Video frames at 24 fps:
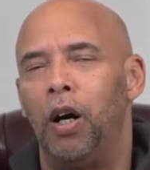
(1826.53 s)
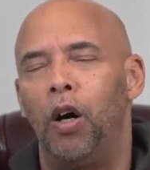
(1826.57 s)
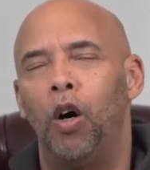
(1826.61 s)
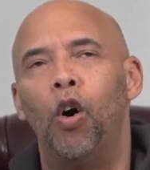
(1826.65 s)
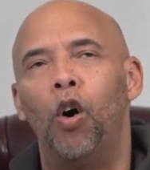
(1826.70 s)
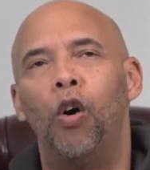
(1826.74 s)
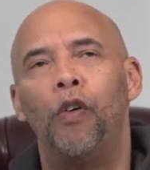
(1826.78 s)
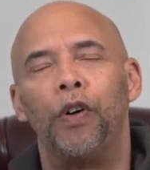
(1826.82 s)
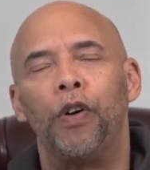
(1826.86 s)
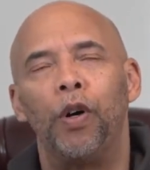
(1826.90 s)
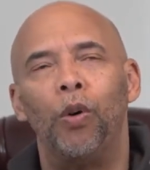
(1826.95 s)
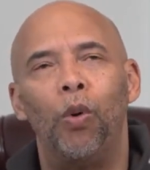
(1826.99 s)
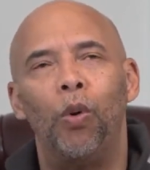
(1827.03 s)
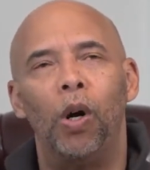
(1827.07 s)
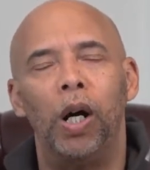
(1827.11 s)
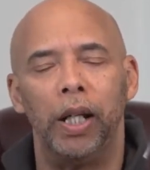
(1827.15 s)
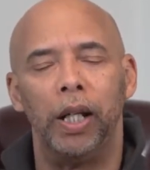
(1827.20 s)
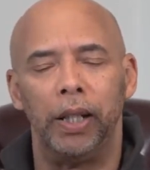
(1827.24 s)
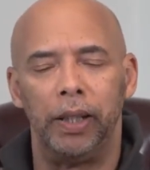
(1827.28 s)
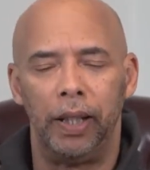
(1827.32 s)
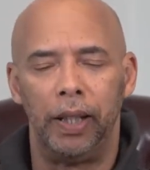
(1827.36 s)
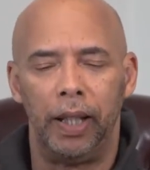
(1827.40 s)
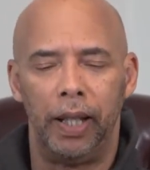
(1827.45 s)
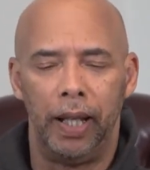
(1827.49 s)
over
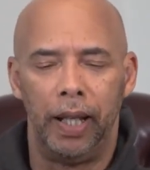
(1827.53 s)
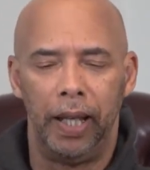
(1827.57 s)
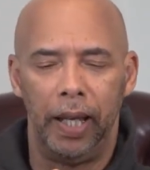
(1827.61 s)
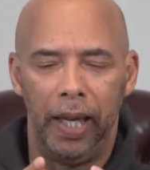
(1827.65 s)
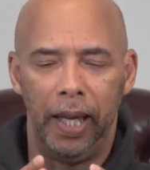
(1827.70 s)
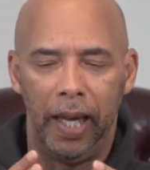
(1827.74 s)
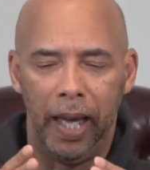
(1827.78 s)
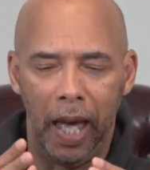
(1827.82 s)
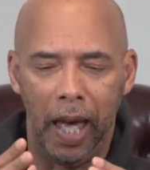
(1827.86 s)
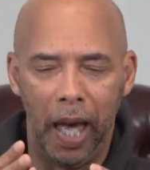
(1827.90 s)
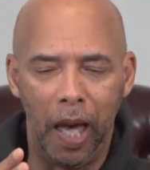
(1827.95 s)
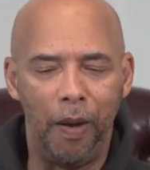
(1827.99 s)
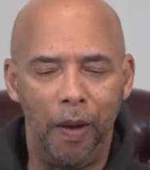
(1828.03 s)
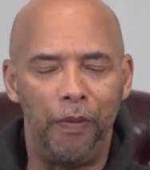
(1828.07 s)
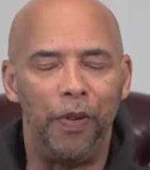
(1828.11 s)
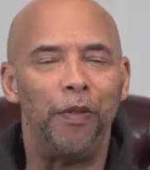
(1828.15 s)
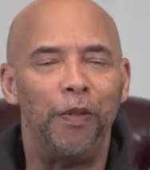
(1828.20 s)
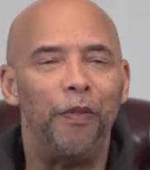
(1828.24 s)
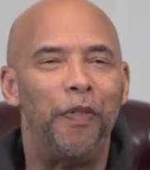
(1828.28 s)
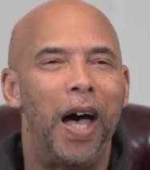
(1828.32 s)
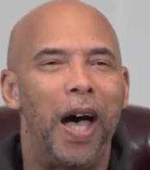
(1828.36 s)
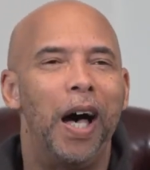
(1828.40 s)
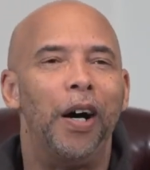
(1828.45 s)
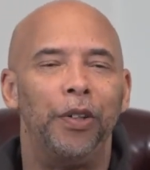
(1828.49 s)
what
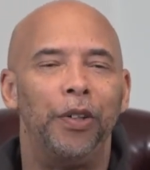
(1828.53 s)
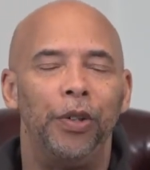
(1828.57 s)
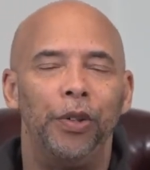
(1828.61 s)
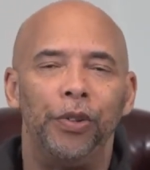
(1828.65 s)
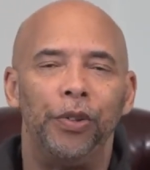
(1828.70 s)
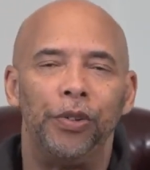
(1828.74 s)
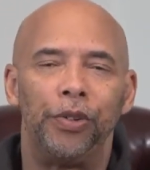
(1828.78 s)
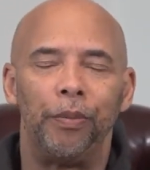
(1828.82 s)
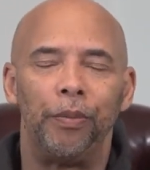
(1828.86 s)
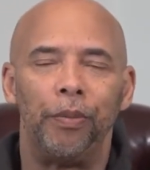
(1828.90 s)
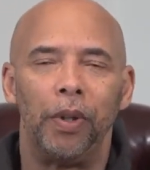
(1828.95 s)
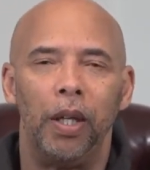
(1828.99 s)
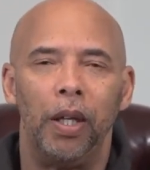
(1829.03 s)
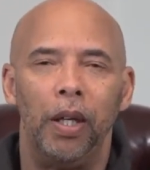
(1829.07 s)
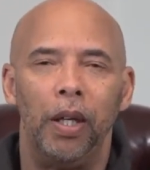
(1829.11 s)
heaven values.